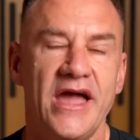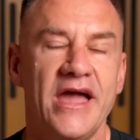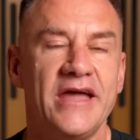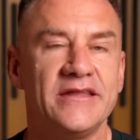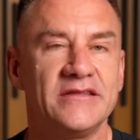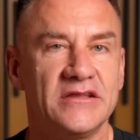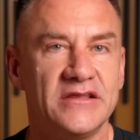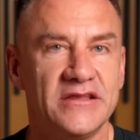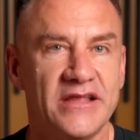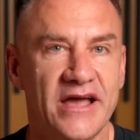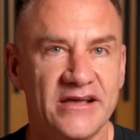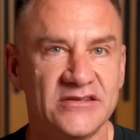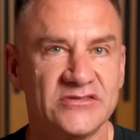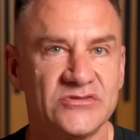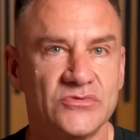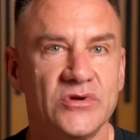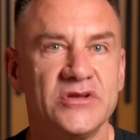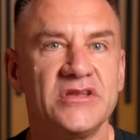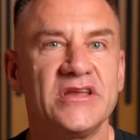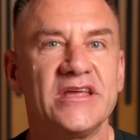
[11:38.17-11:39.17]
And the
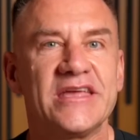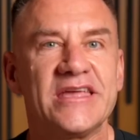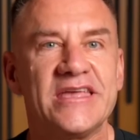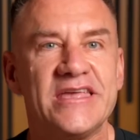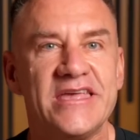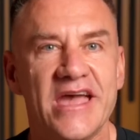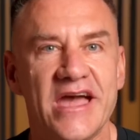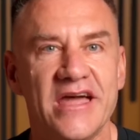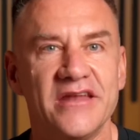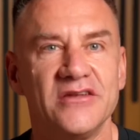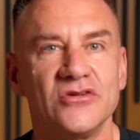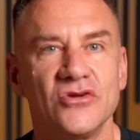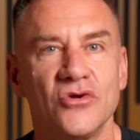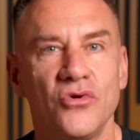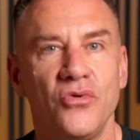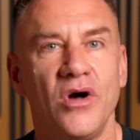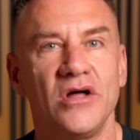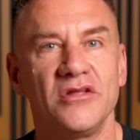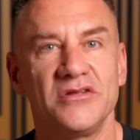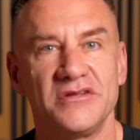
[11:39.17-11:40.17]
last one, get
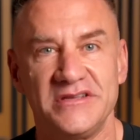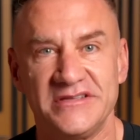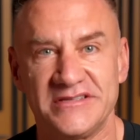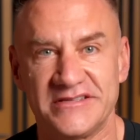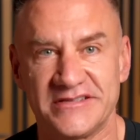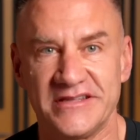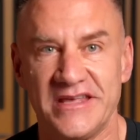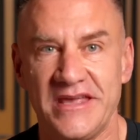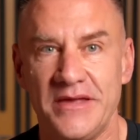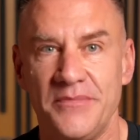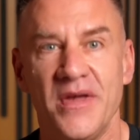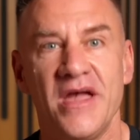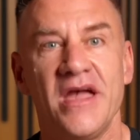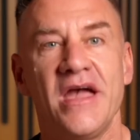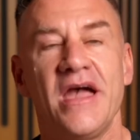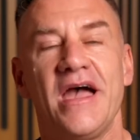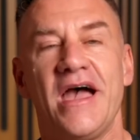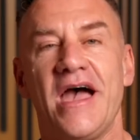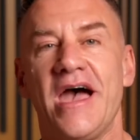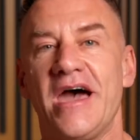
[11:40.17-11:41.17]
quality sleep.
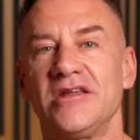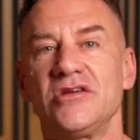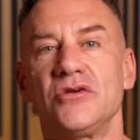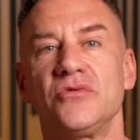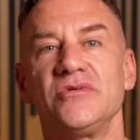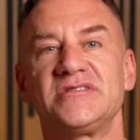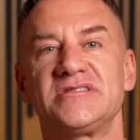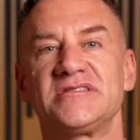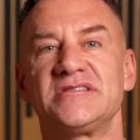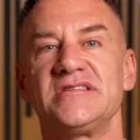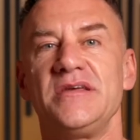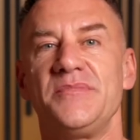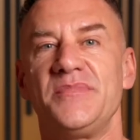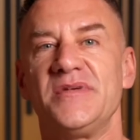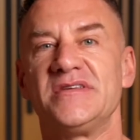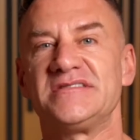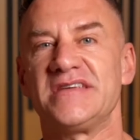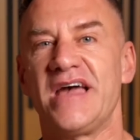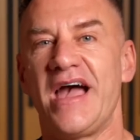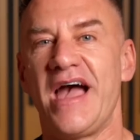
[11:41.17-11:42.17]
Adequate
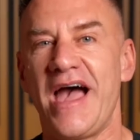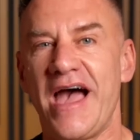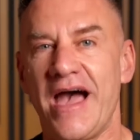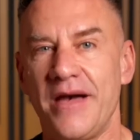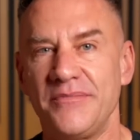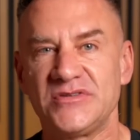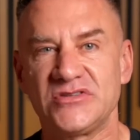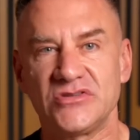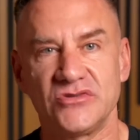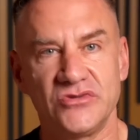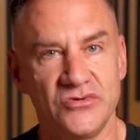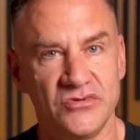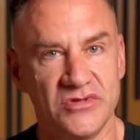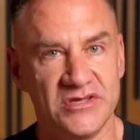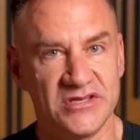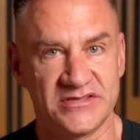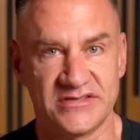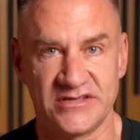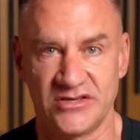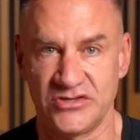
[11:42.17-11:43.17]
sleep is
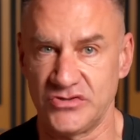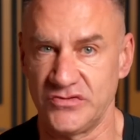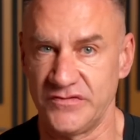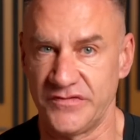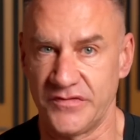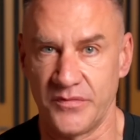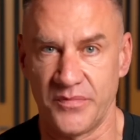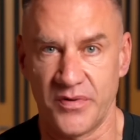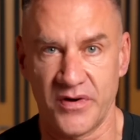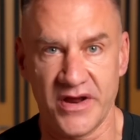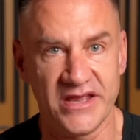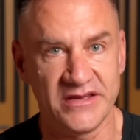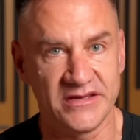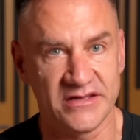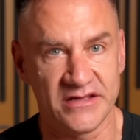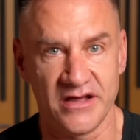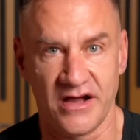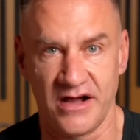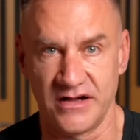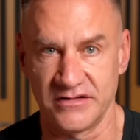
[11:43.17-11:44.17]
absolutely essential for brain
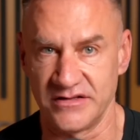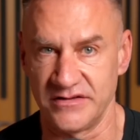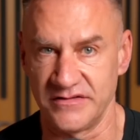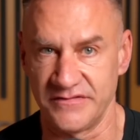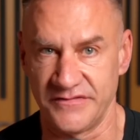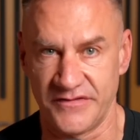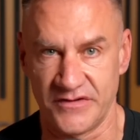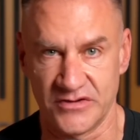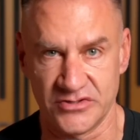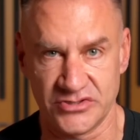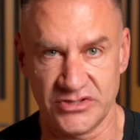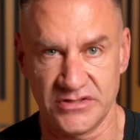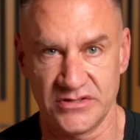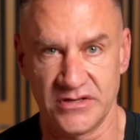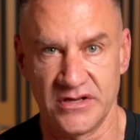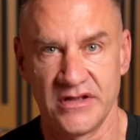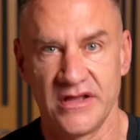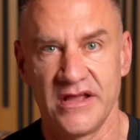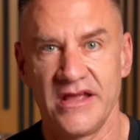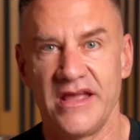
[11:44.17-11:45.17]
and cognitive
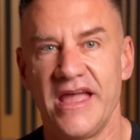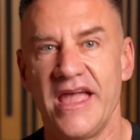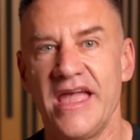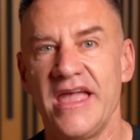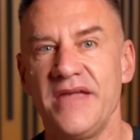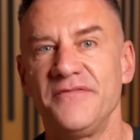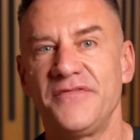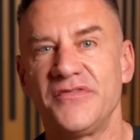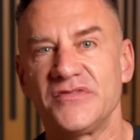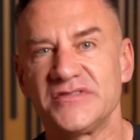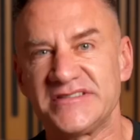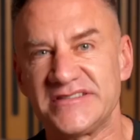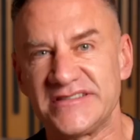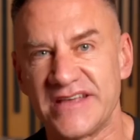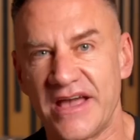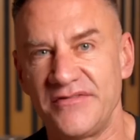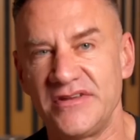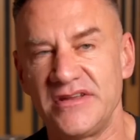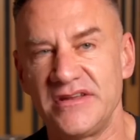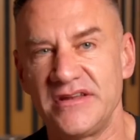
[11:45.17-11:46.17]
function. Aim for
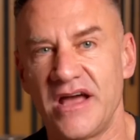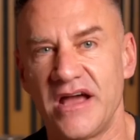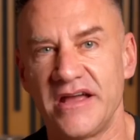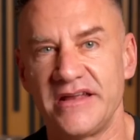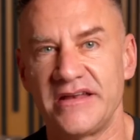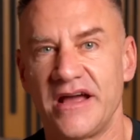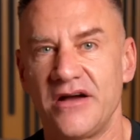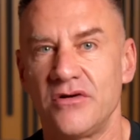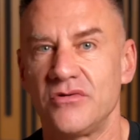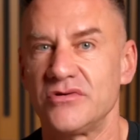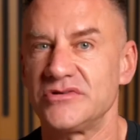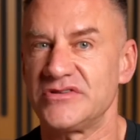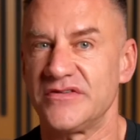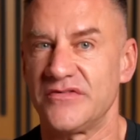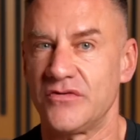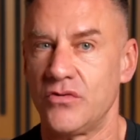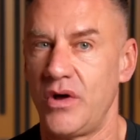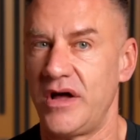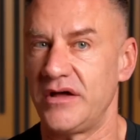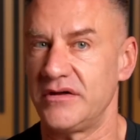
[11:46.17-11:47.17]
seven to nine hours
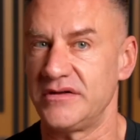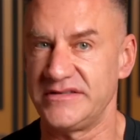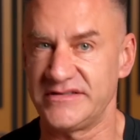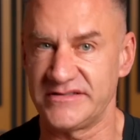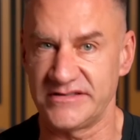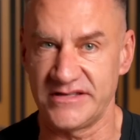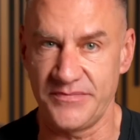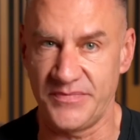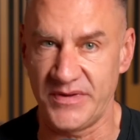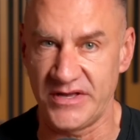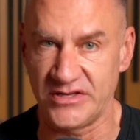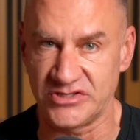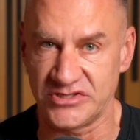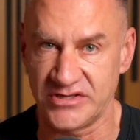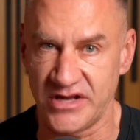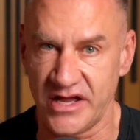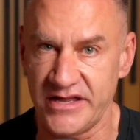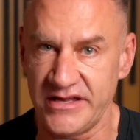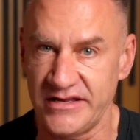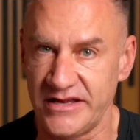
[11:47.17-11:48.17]
of quality sleep each
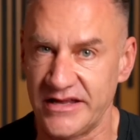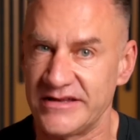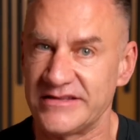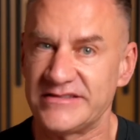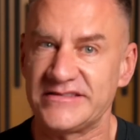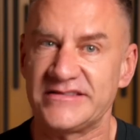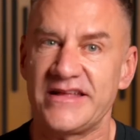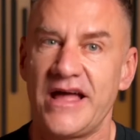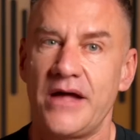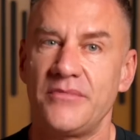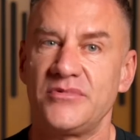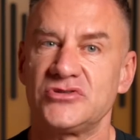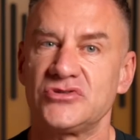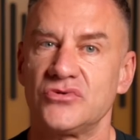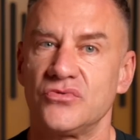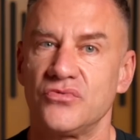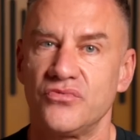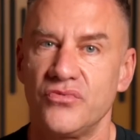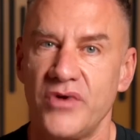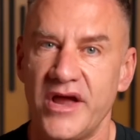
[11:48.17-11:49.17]
night and establish
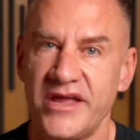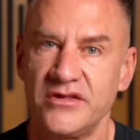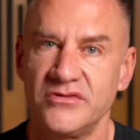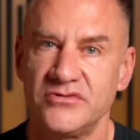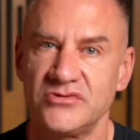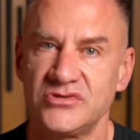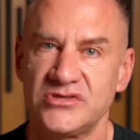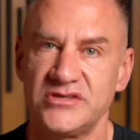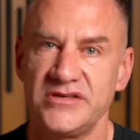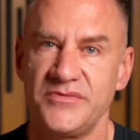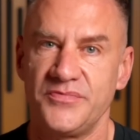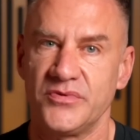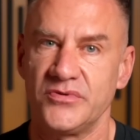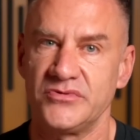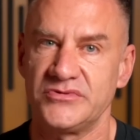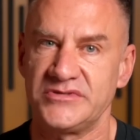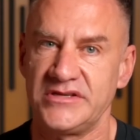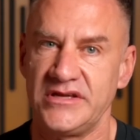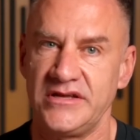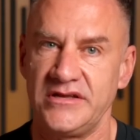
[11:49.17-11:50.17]
a regular sleep
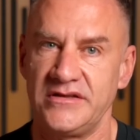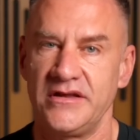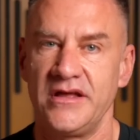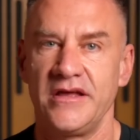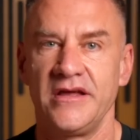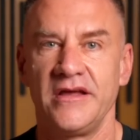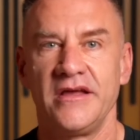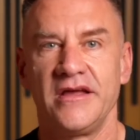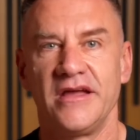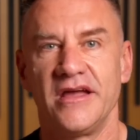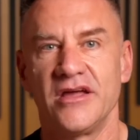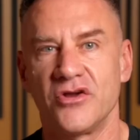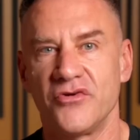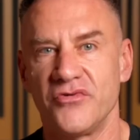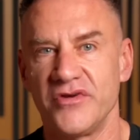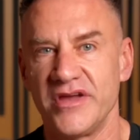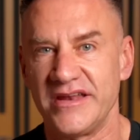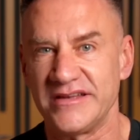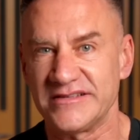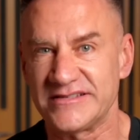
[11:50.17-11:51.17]
routine and
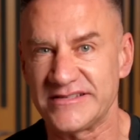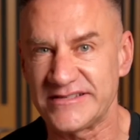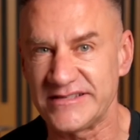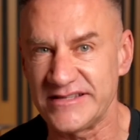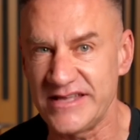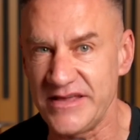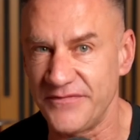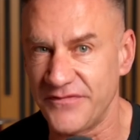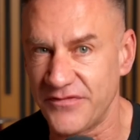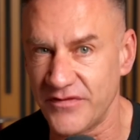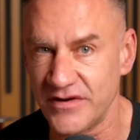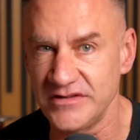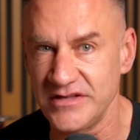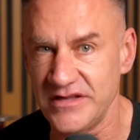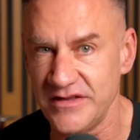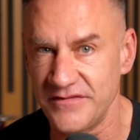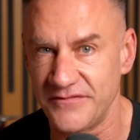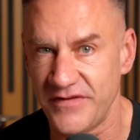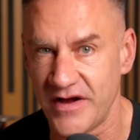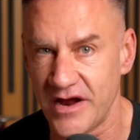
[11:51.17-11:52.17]
create a
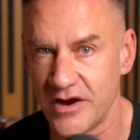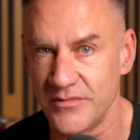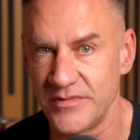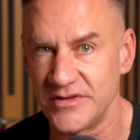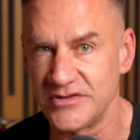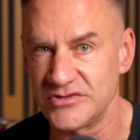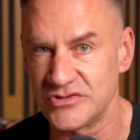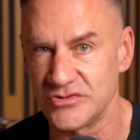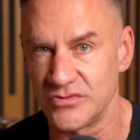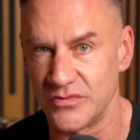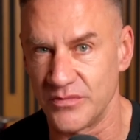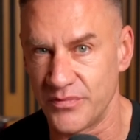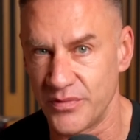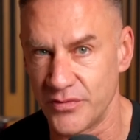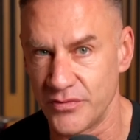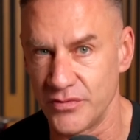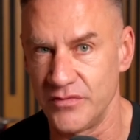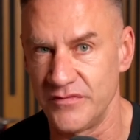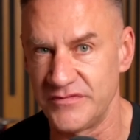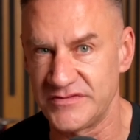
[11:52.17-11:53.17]
sleep-friendly environment to
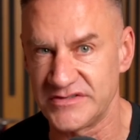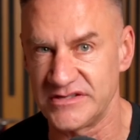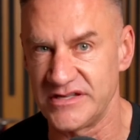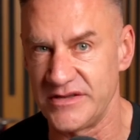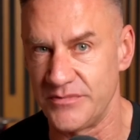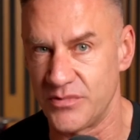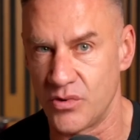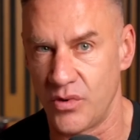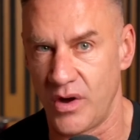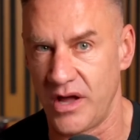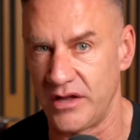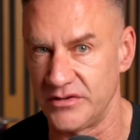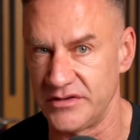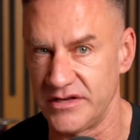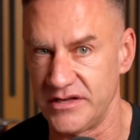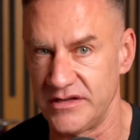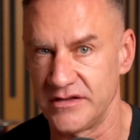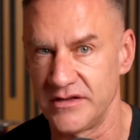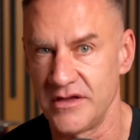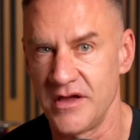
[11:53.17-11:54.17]
improve sleep
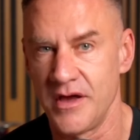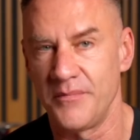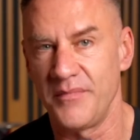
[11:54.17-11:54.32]
quality.